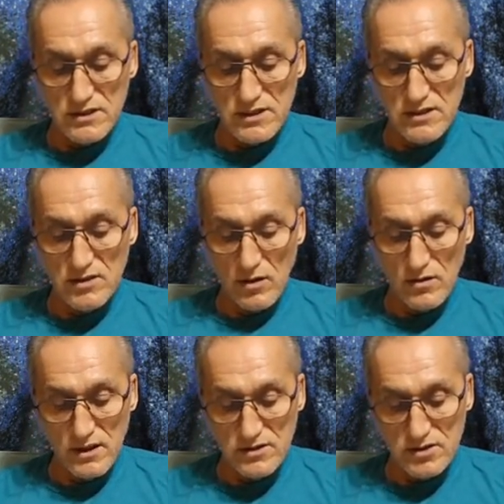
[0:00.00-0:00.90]
And that's
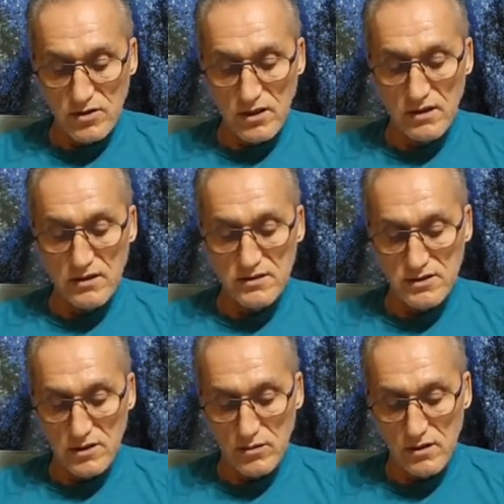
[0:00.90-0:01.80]
where they just look at
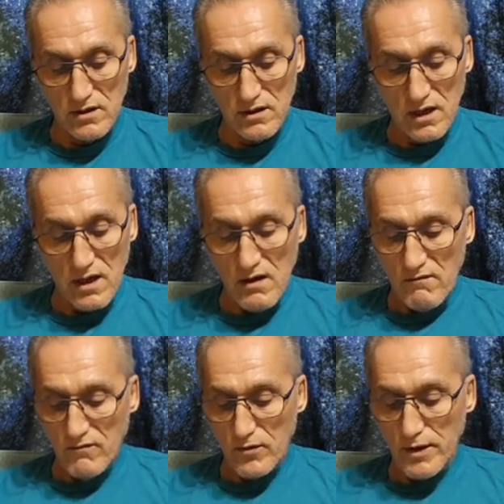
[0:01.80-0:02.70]
your aura and they
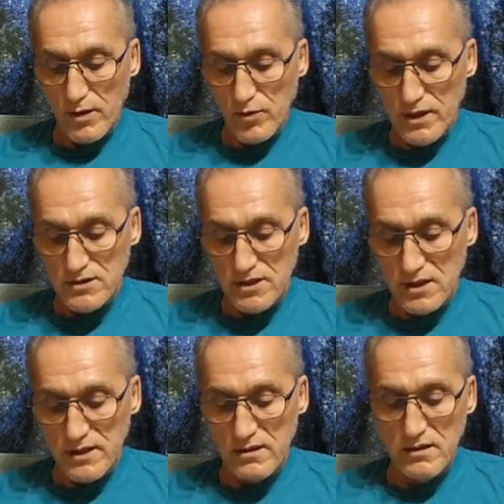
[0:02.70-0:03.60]
know
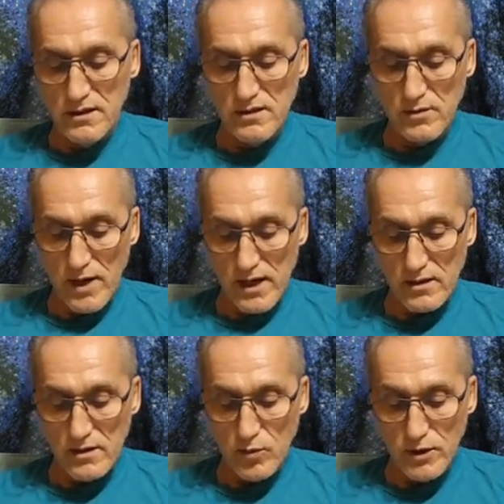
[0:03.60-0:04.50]
everything. You can't
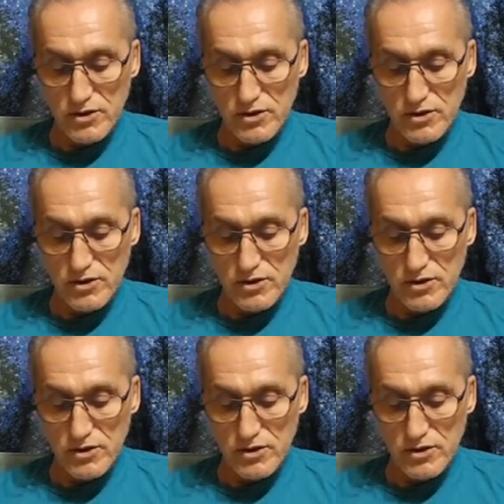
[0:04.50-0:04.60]
fool them.